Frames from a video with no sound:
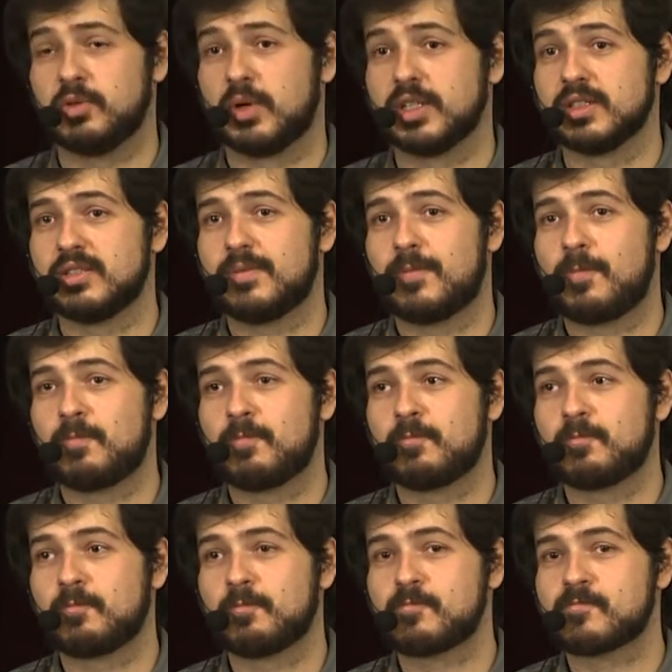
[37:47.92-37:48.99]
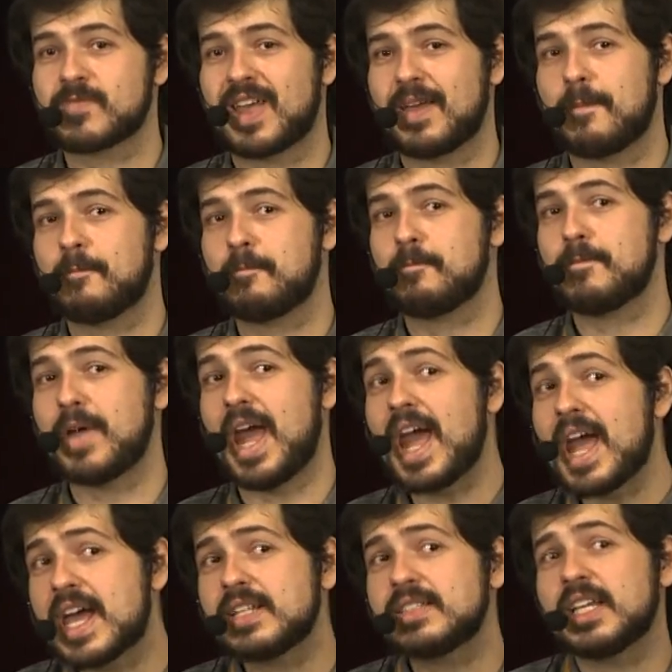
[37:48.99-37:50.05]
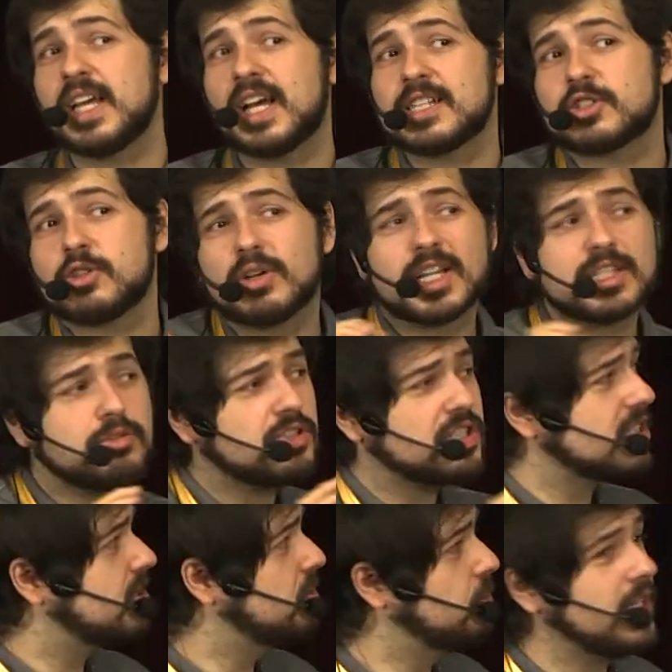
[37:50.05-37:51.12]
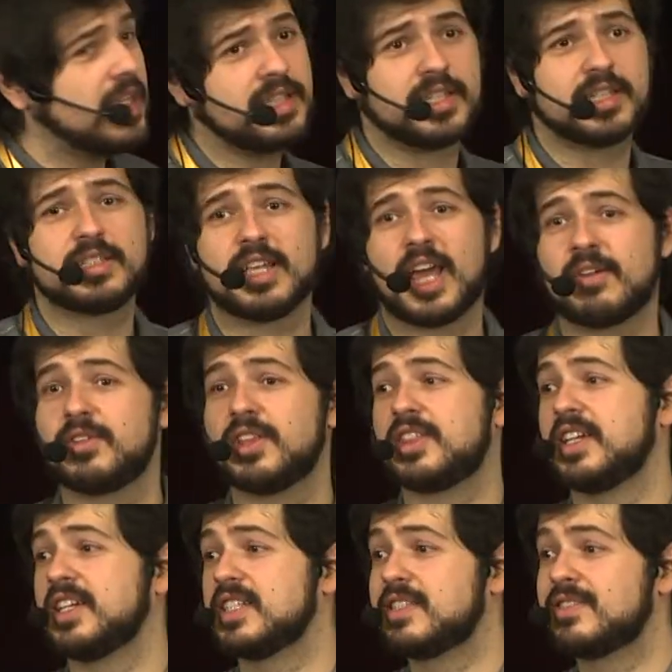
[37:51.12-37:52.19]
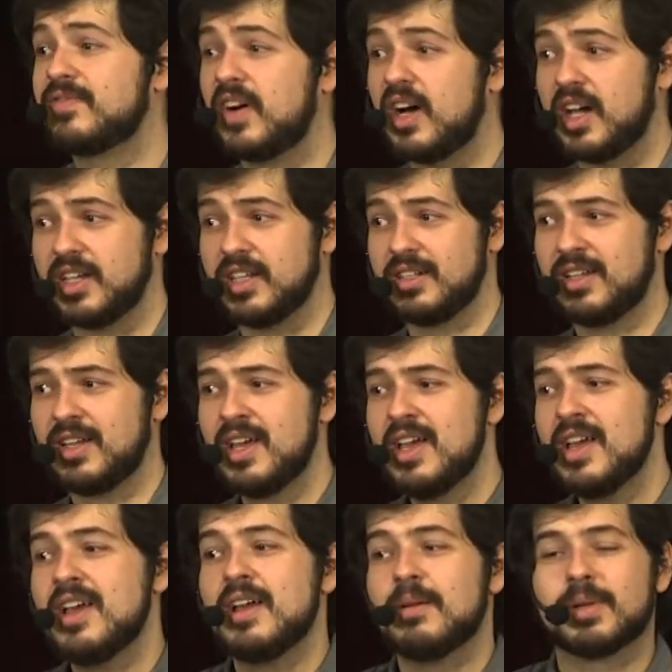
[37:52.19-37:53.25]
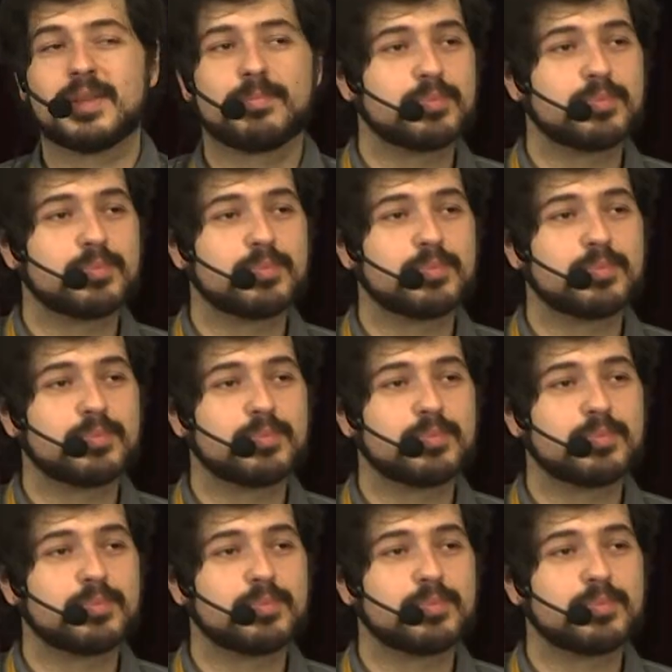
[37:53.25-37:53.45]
you want. And as long as you just read it, everything is fine. But the